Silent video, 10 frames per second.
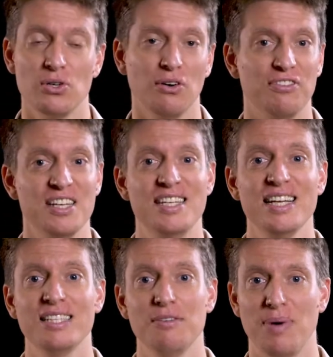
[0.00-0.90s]
or
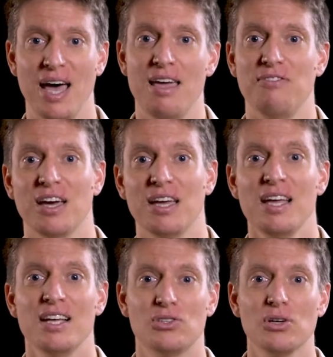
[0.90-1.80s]
vindictive behavior
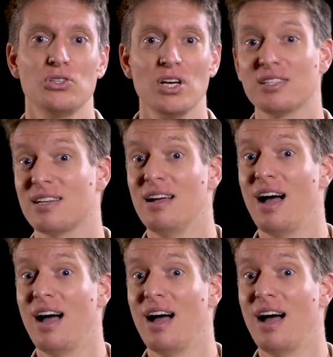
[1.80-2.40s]
is not just